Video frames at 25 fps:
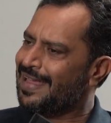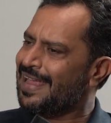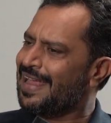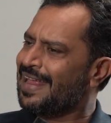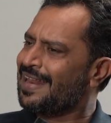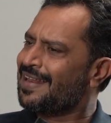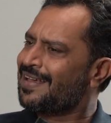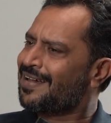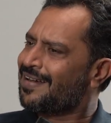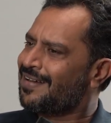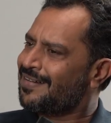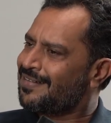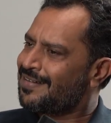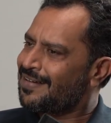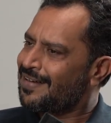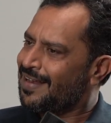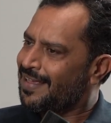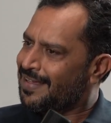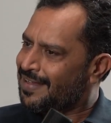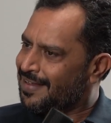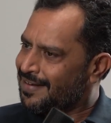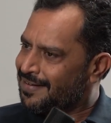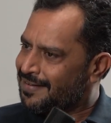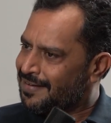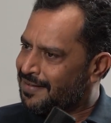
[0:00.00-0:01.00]
In a country
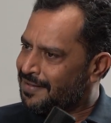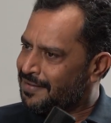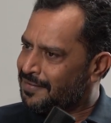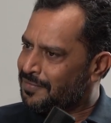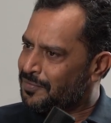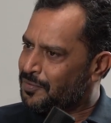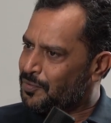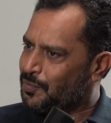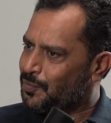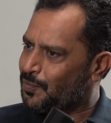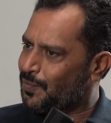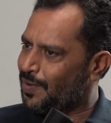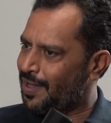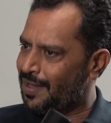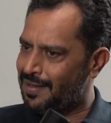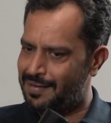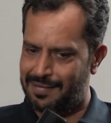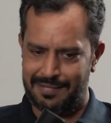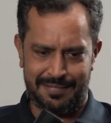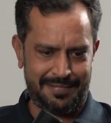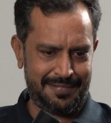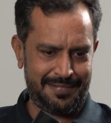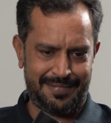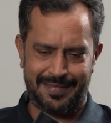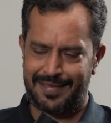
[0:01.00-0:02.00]
like India, where
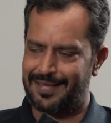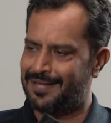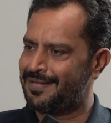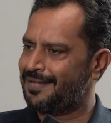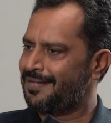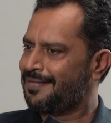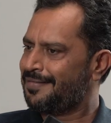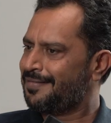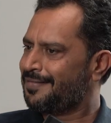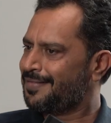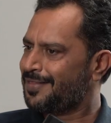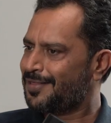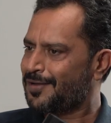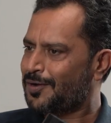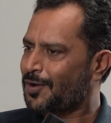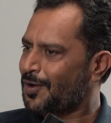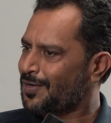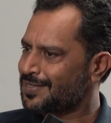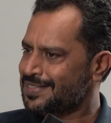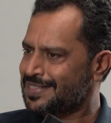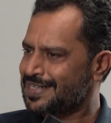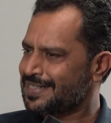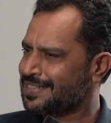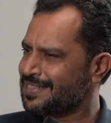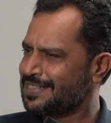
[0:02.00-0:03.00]
the
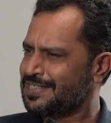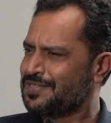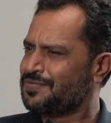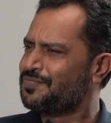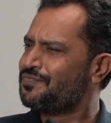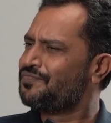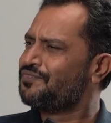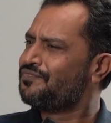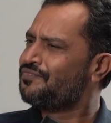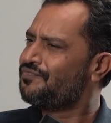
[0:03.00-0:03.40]
cost structures are